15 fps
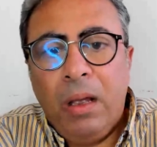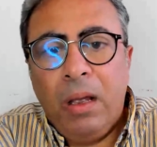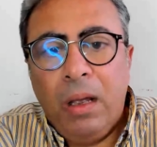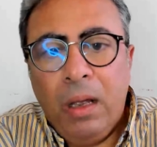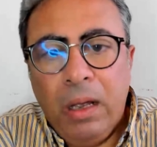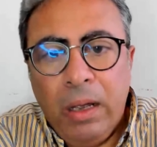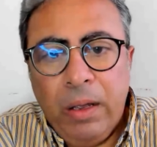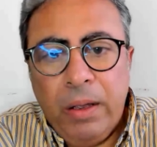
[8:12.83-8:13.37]

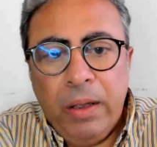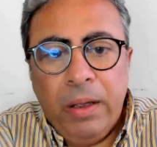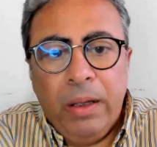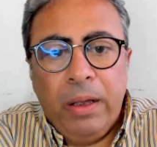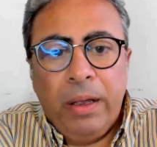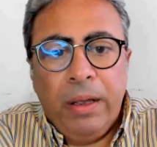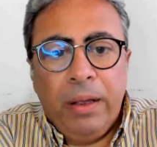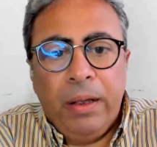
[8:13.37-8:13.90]

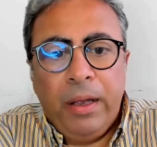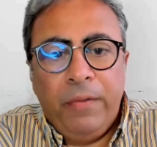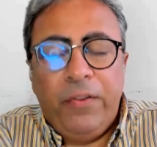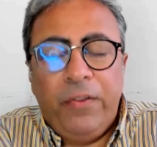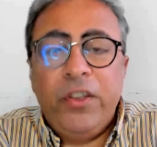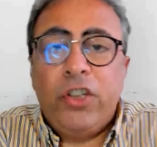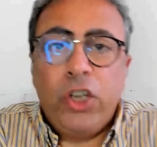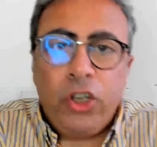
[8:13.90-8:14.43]
a
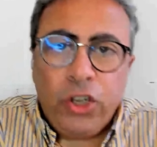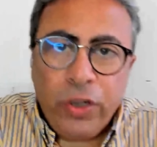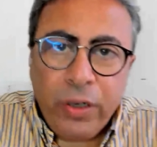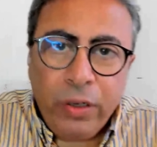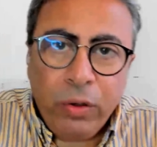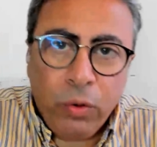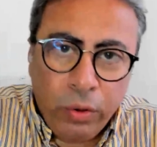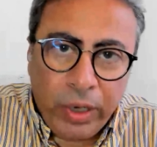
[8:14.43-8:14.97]
physician
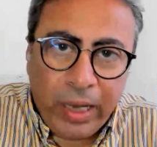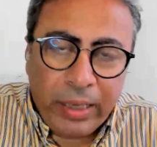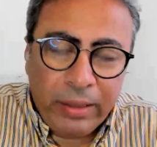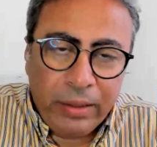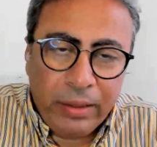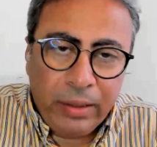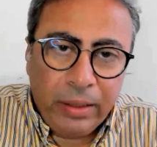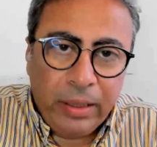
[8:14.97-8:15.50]
or
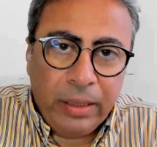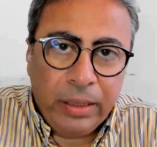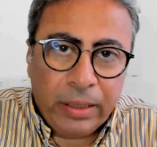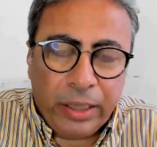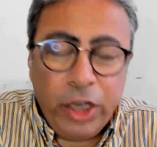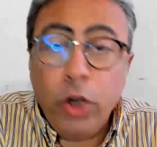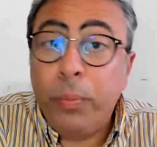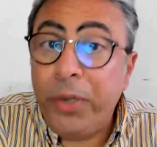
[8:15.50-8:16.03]
a
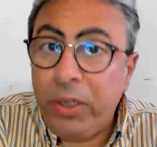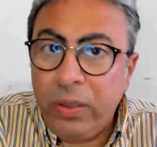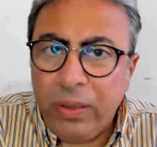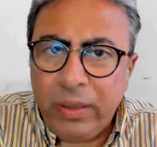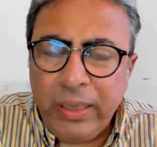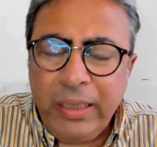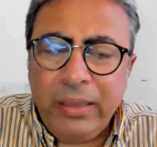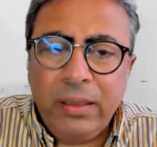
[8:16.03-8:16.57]
key opinion
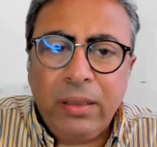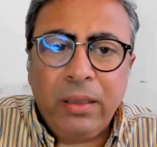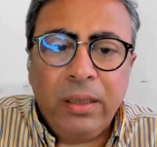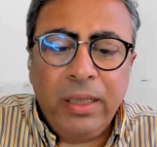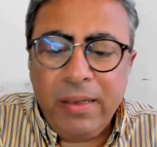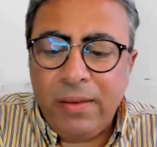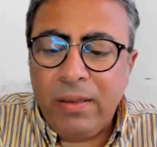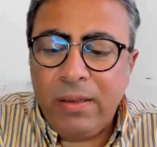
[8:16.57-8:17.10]
leader
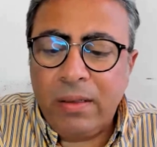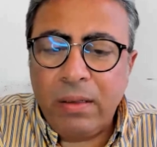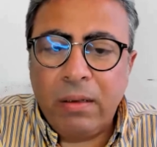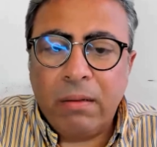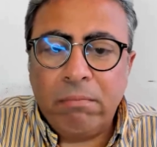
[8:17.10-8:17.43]
is